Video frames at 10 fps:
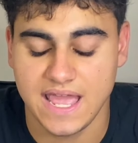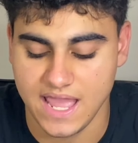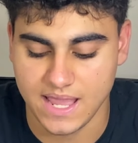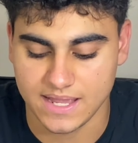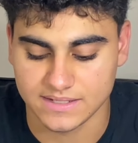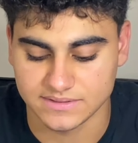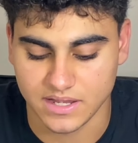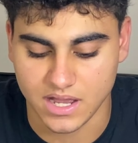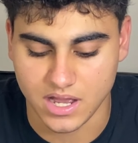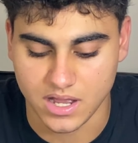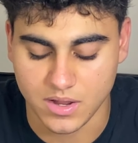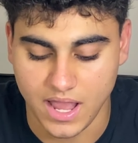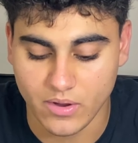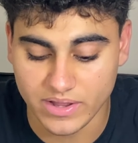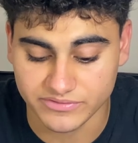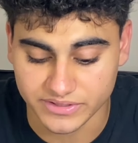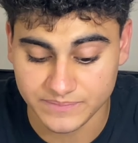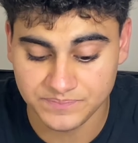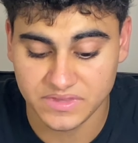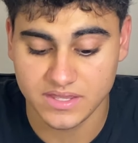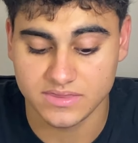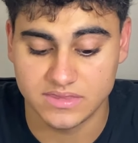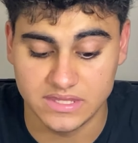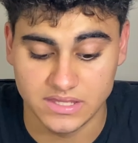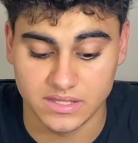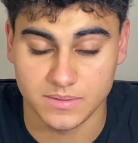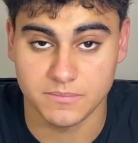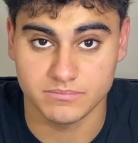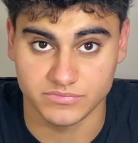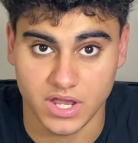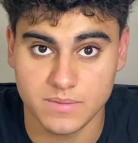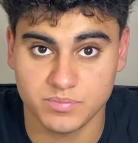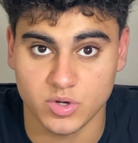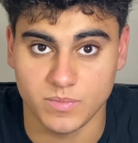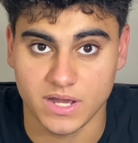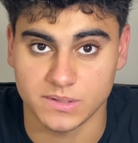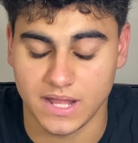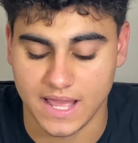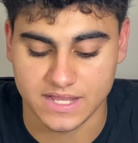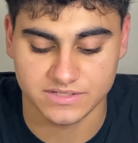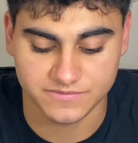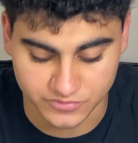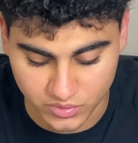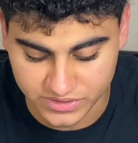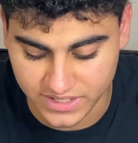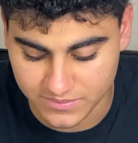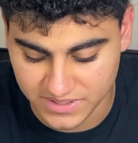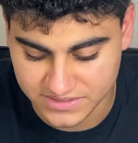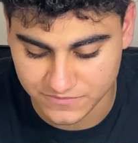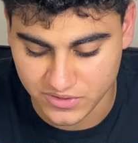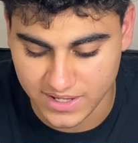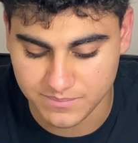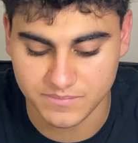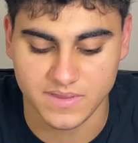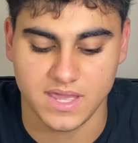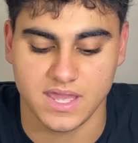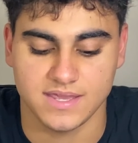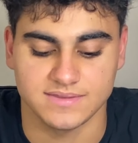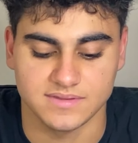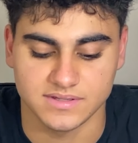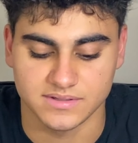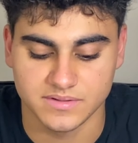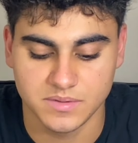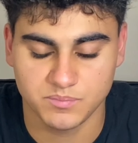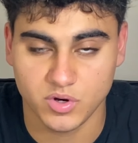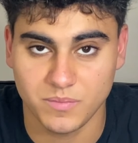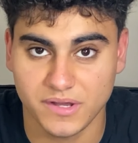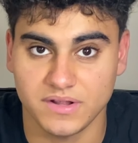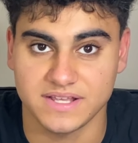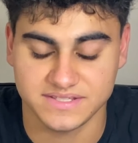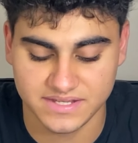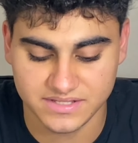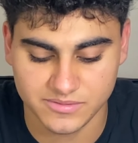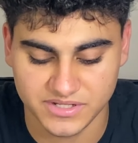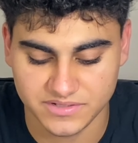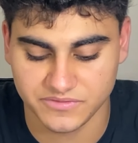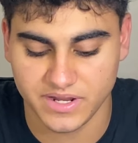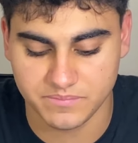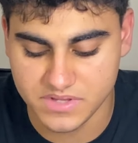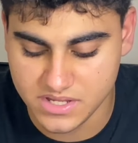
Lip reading: And however, the non-Pro model has 4 gigabytes of RAM, and the Pro model has 6 gigabytes of RAM.